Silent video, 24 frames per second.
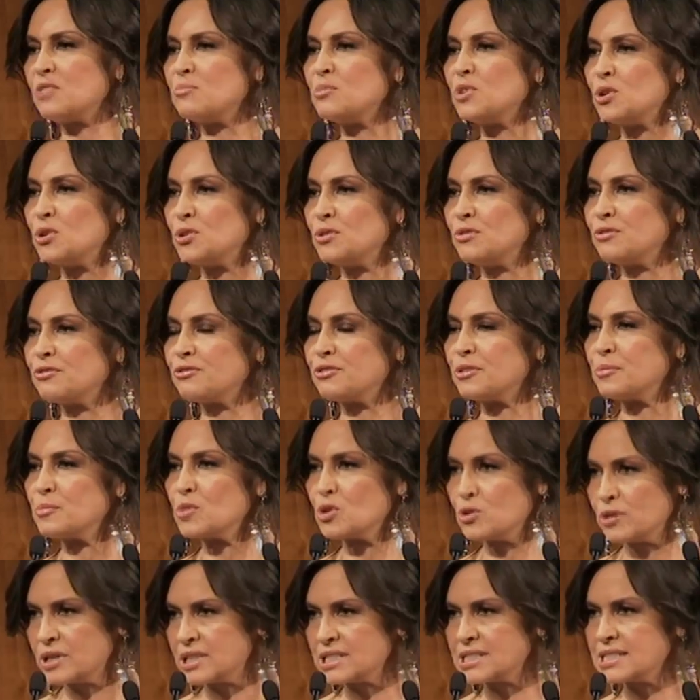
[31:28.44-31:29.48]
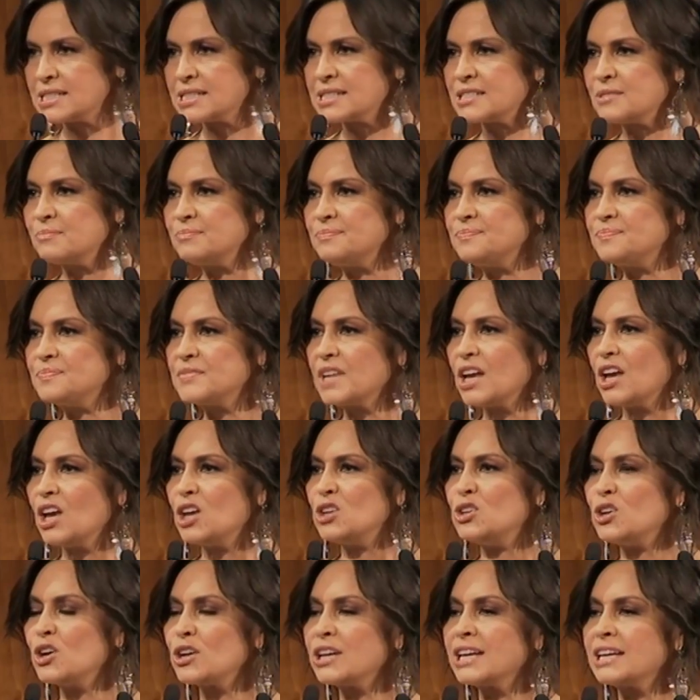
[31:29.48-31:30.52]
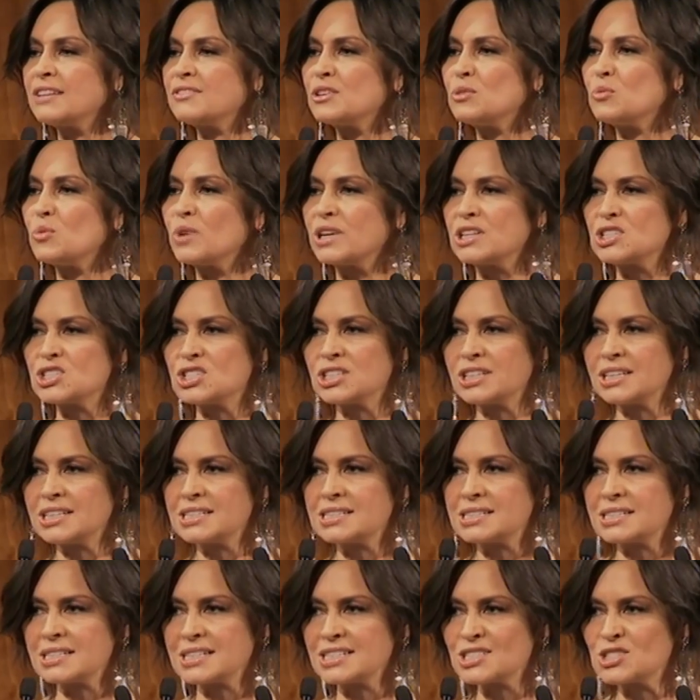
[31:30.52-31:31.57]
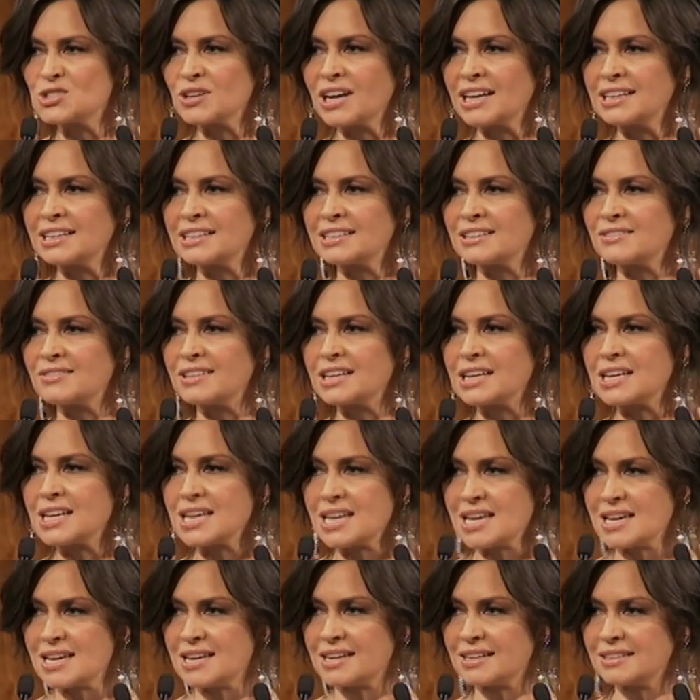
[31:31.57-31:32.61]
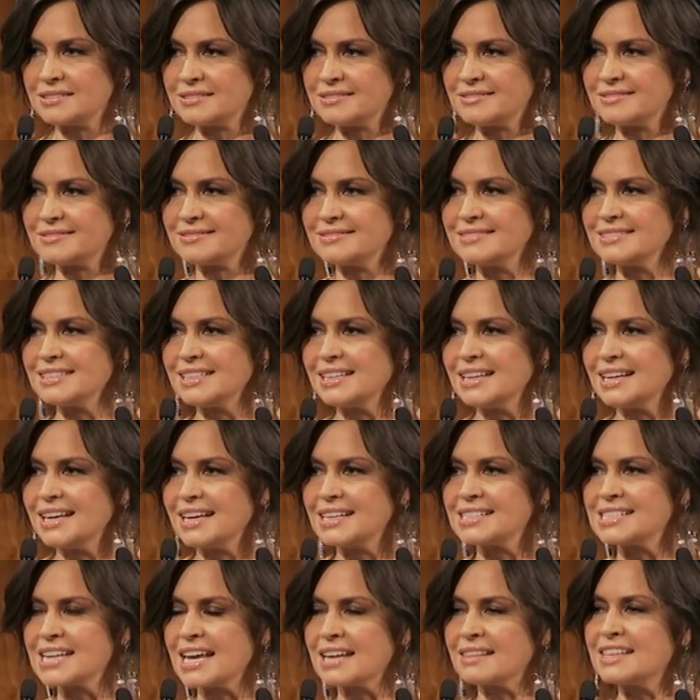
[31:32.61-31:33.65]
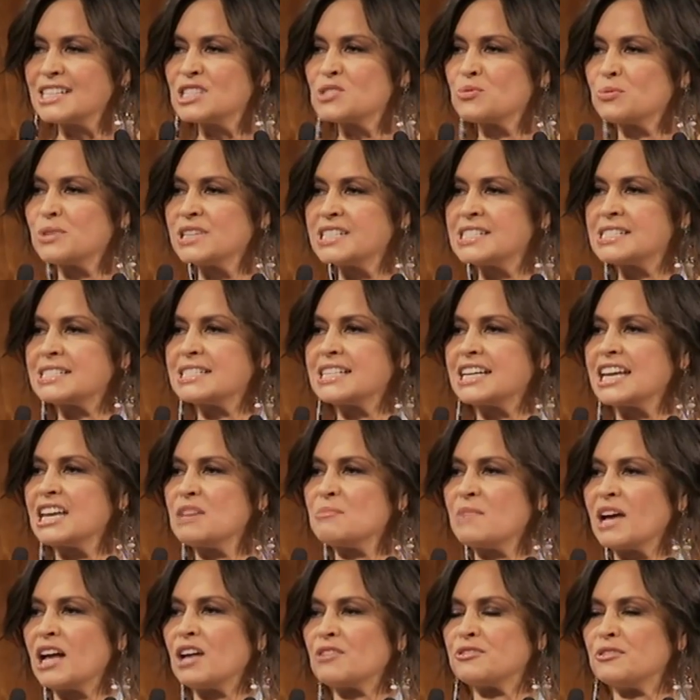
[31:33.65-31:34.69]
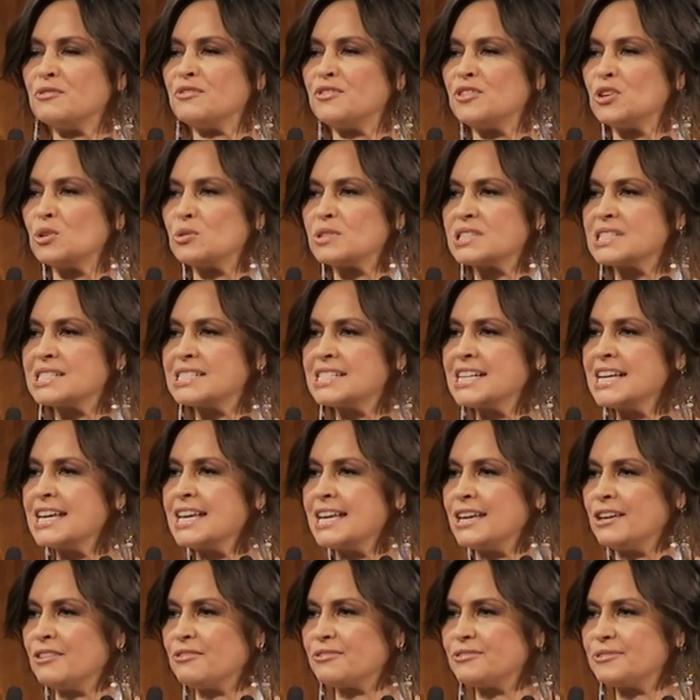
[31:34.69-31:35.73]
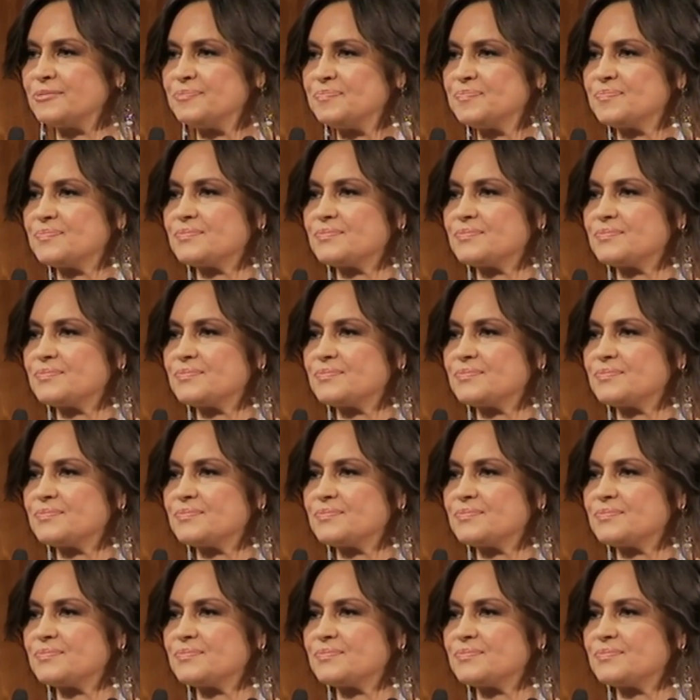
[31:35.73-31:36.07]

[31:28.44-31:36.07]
immune from criticism, not even when she is the Australian of the Year. Take this recent email from viewer Steve.